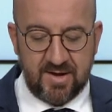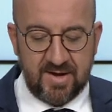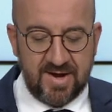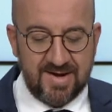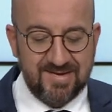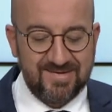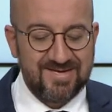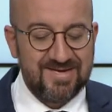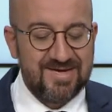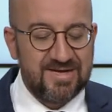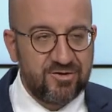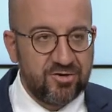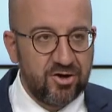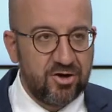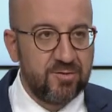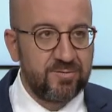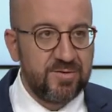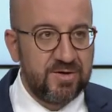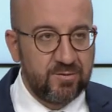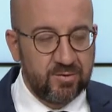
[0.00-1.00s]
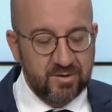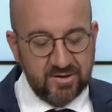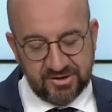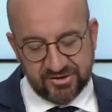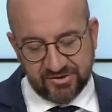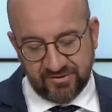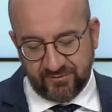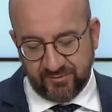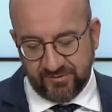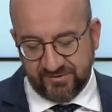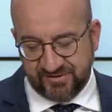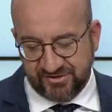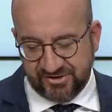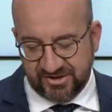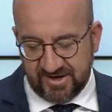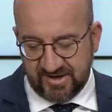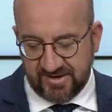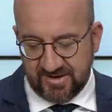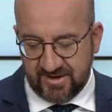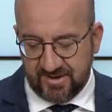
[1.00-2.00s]
And economic relations with
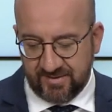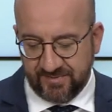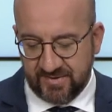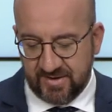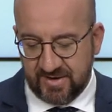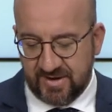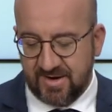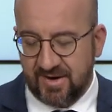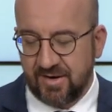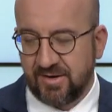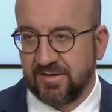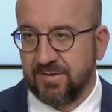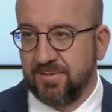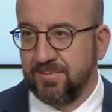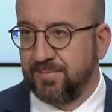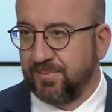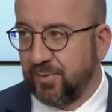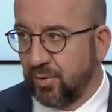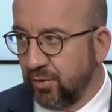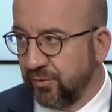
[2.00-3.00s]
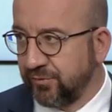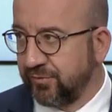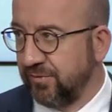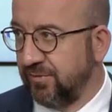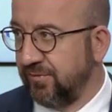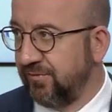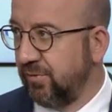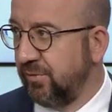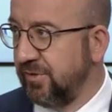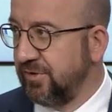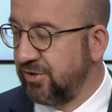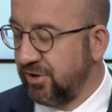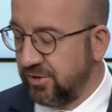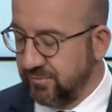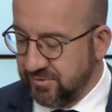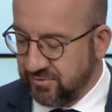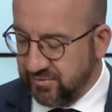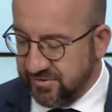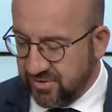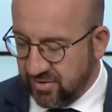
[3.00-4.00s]
China are important for
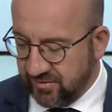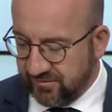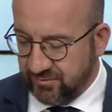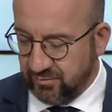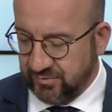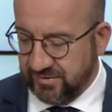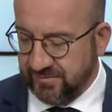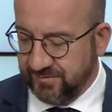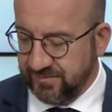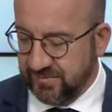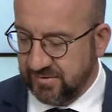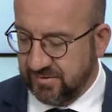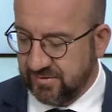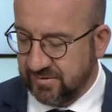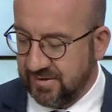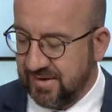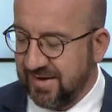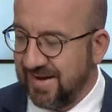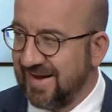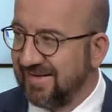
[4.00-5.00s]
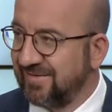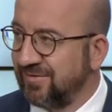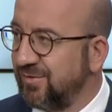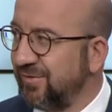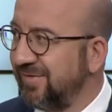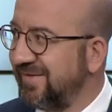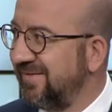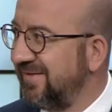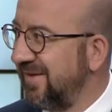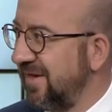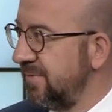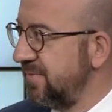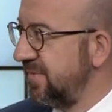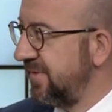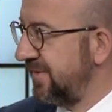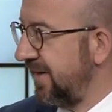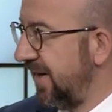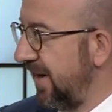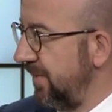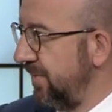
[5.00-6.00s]
economic recovery. At the same
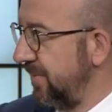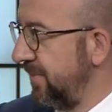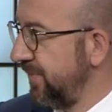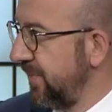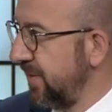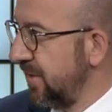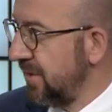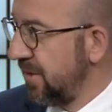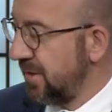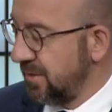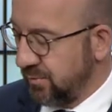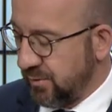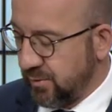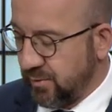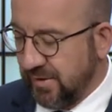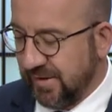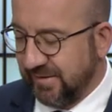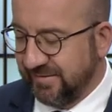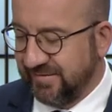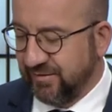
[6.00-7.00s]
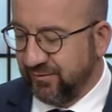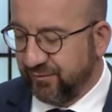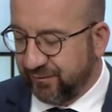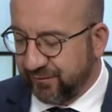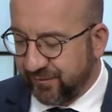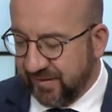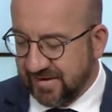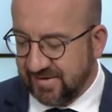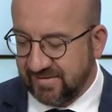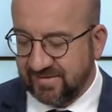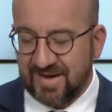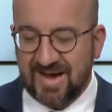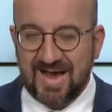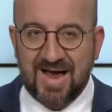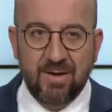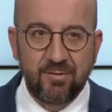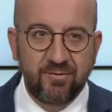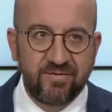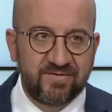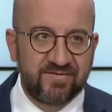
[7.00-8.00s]
time, we will defend
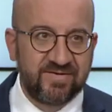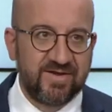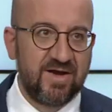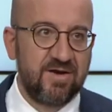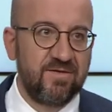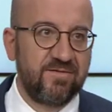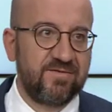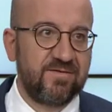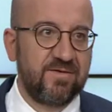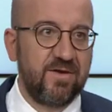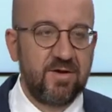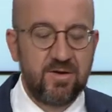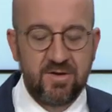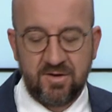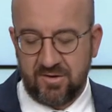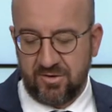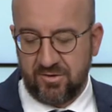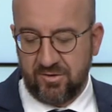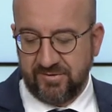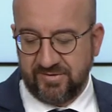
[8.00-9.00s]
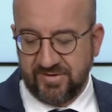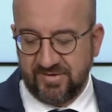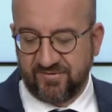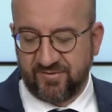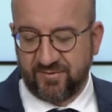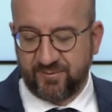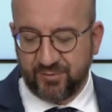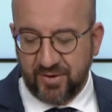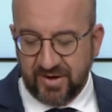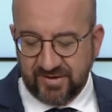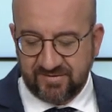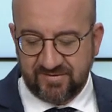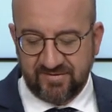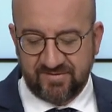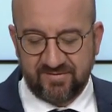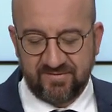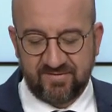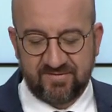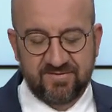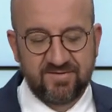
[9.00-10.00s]
ourselves against
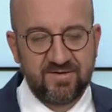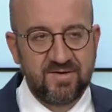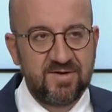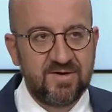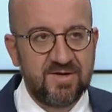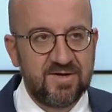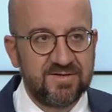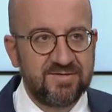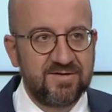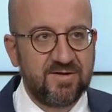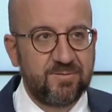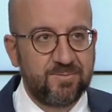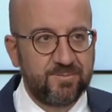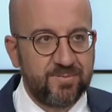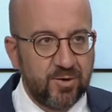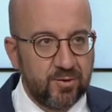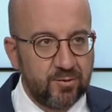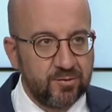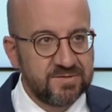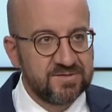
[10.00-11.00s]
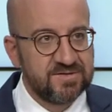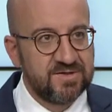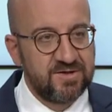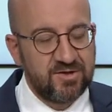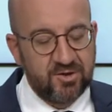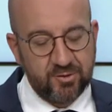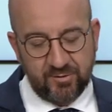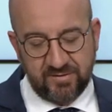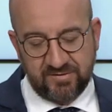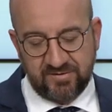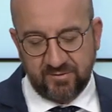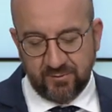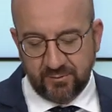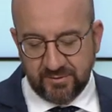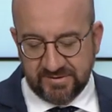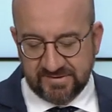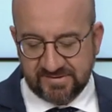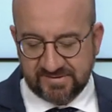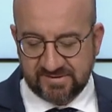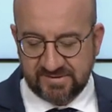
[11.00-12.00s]
practices that pose security
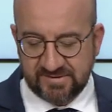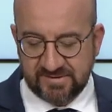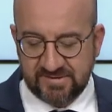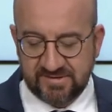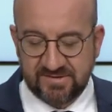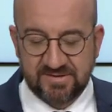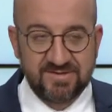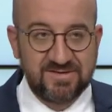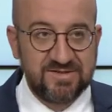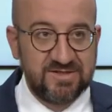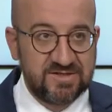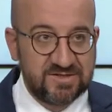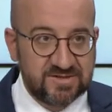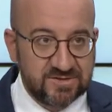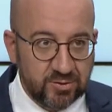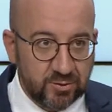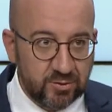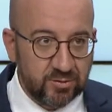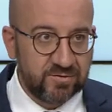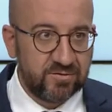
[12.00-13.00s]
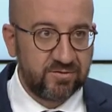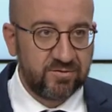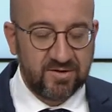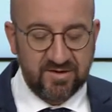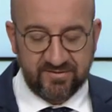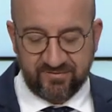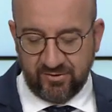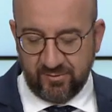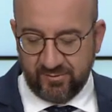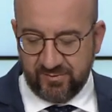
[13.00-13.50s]
risks, distort the level